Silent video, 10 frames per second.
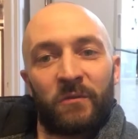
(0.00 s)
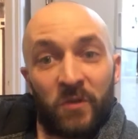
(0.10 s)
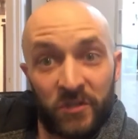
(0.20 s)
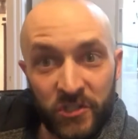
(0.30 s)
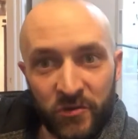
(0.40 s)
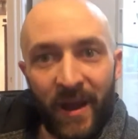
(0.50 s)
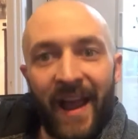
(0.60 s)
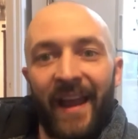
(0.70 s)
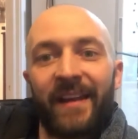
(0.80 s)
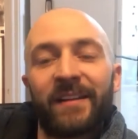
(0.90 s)
will
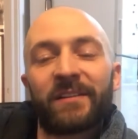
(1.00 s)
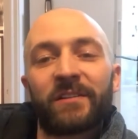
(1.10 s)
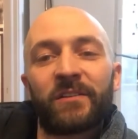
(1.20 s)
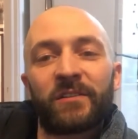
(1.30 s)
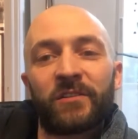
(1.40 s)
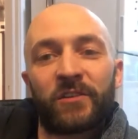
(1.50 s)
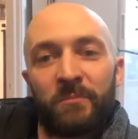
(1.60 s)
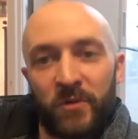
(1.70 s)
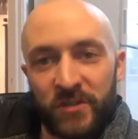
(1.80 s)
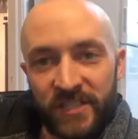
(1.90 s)
try
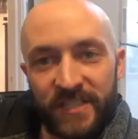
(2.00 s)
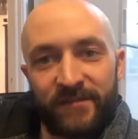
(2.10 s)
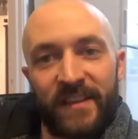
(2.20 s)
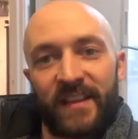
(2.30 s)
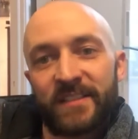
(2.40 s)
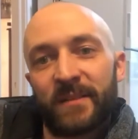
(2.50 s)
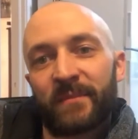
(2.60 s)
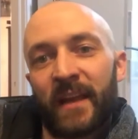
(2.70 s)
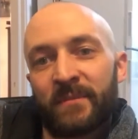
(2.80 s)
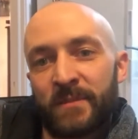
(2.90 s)
to push this feeling
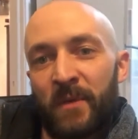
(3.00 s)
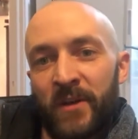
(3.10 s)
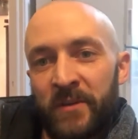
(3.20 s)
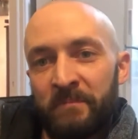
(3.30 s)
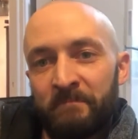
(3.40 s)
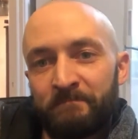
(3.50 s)
sometimes upon you.